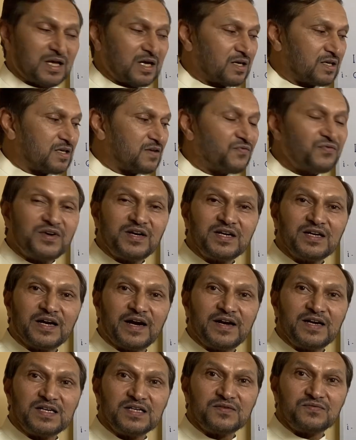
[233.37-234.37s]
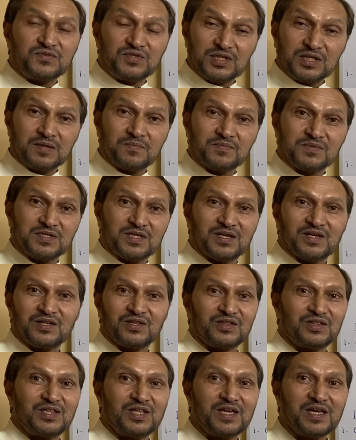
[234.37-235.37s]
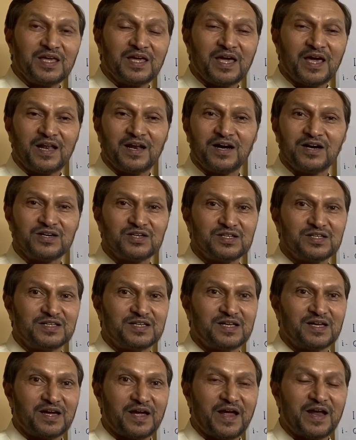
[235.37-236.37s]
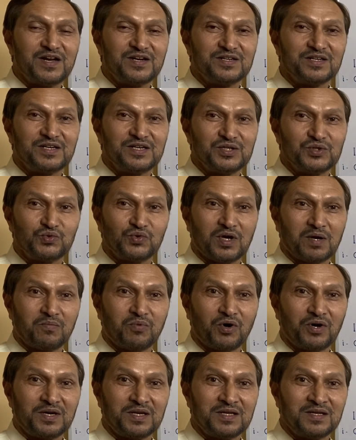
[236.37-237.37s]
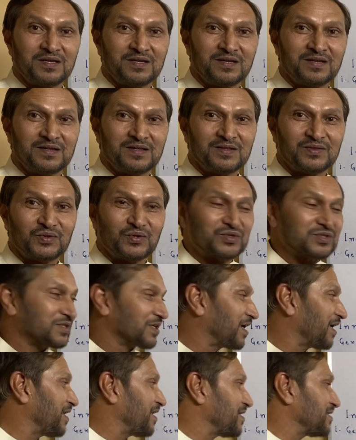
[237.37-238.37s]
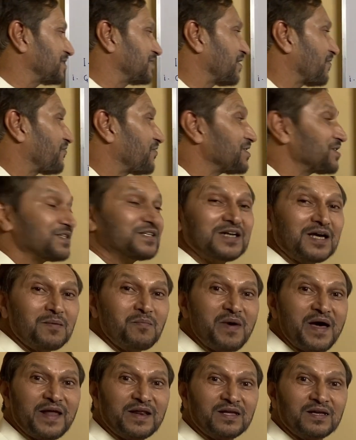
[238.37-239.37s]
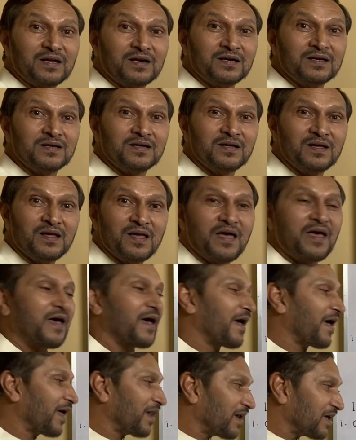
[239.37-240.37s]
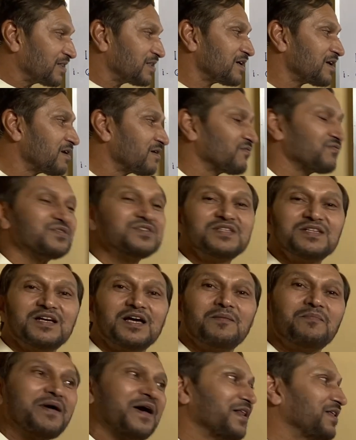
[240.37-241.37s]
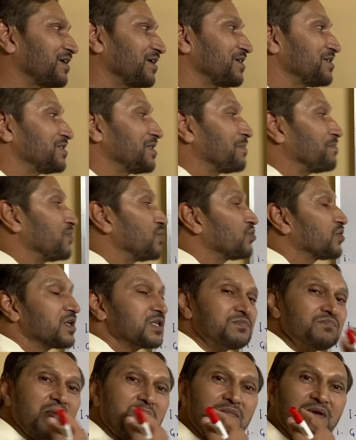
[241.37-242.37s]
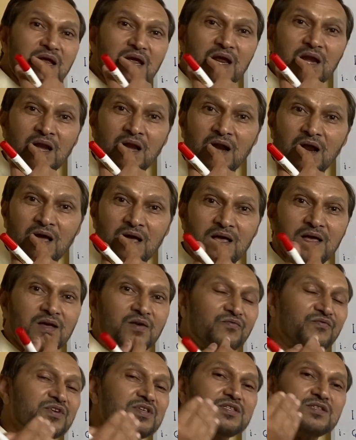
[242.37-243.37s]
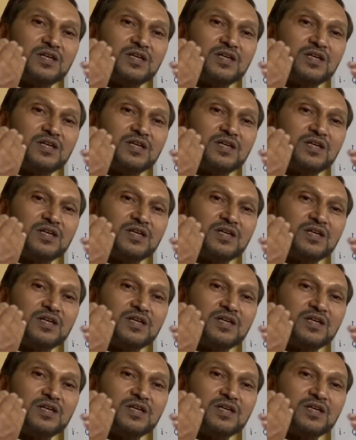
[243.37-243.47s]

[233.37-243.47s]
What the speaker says: different kind of germs, they cannot enter into our body. The skin is the physical barrier. Another physical barrier is the mucous membrane, which